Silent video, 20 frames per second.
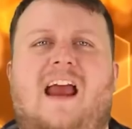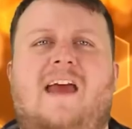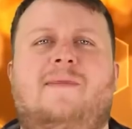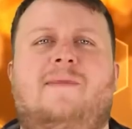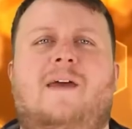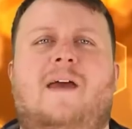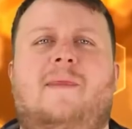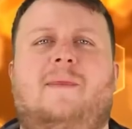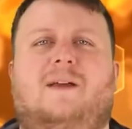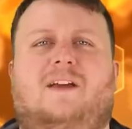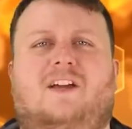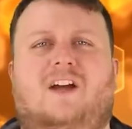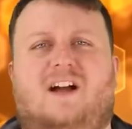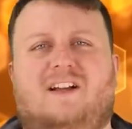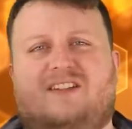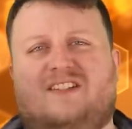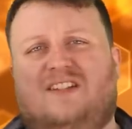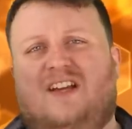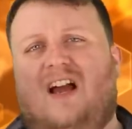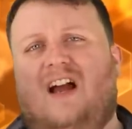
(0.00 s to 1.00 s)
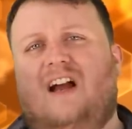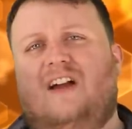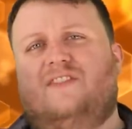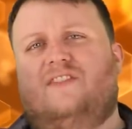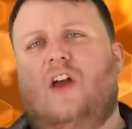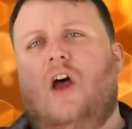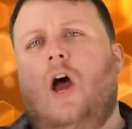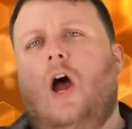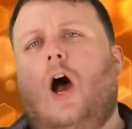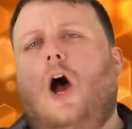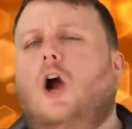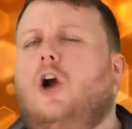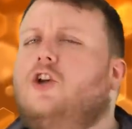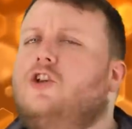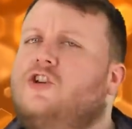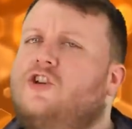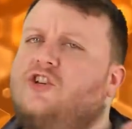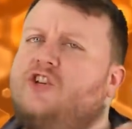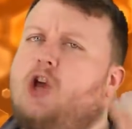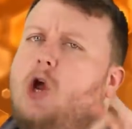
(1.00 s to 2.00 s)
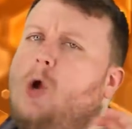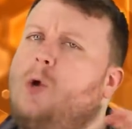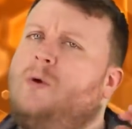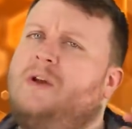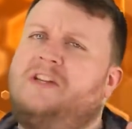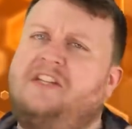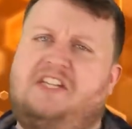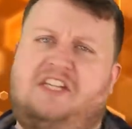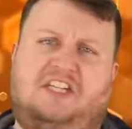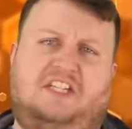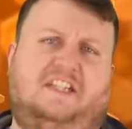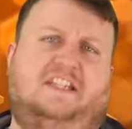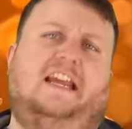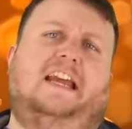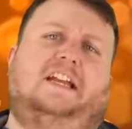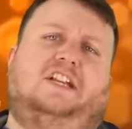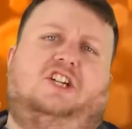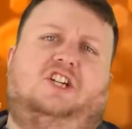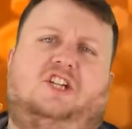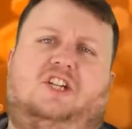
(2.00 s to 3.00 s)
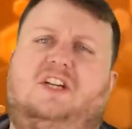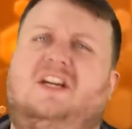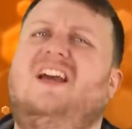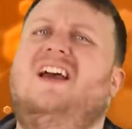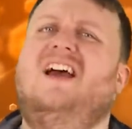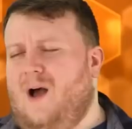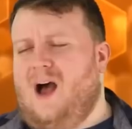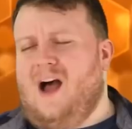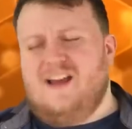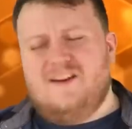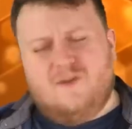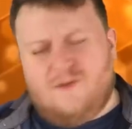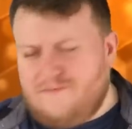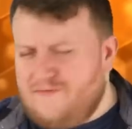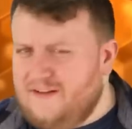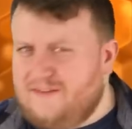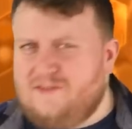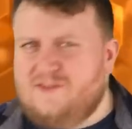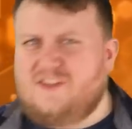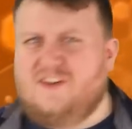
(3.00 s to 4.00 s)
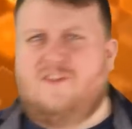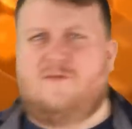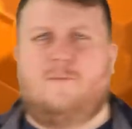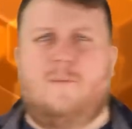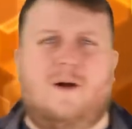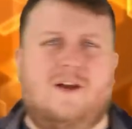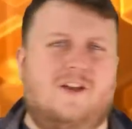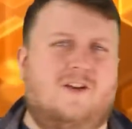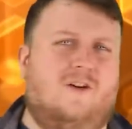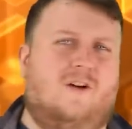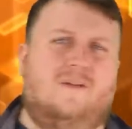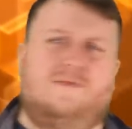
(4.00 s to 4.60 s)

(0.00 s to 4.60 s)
and then the cut sides are sewn and stitched. I don't think there's enough money on